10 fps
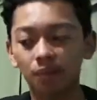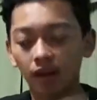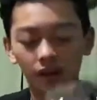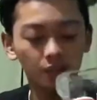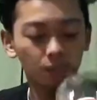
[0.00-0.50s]

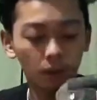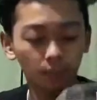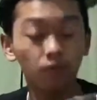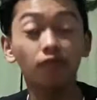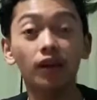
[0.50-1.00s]
hard
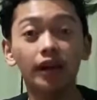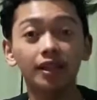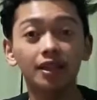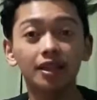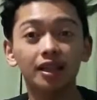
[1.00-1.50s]
pop to
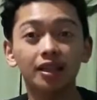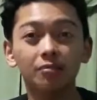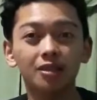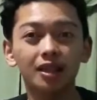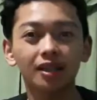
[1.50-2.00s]
find kasi there
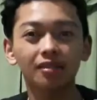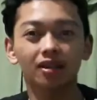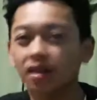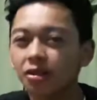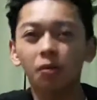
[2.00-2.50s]
was like
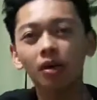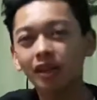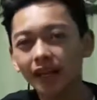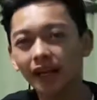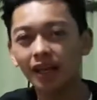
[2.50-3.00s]
another one
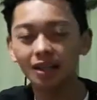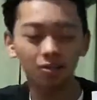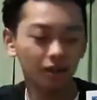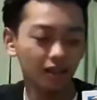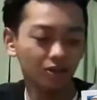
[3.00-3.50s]
there.
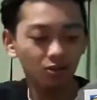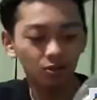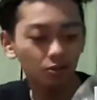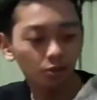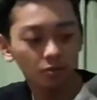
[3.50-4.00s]
So, I had to
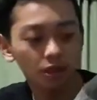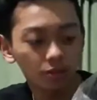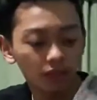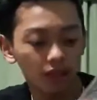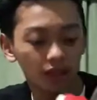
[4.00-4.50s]
choose which
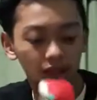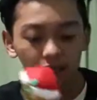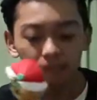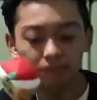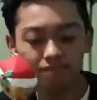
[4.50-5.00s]
one had
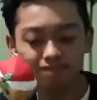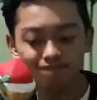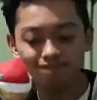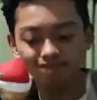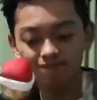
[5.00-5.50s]
the
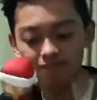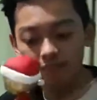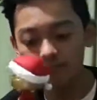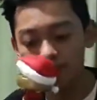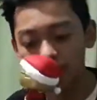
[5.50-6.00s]

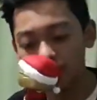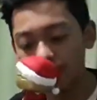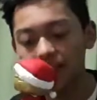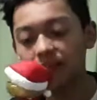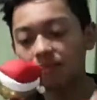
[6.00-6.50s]

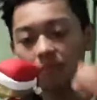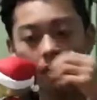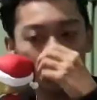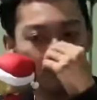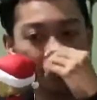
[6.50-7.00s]
best
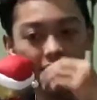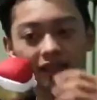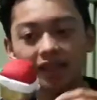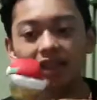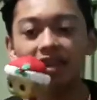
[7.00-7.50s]
pop and
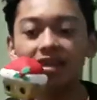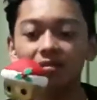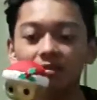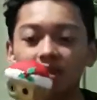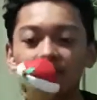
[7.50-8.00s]
I think I got
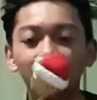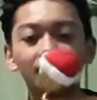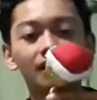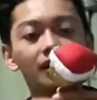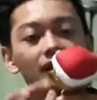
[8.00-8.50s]
one.
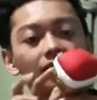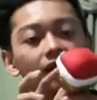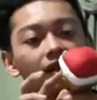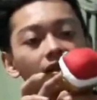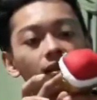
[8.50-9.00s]

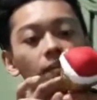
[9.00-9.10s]
The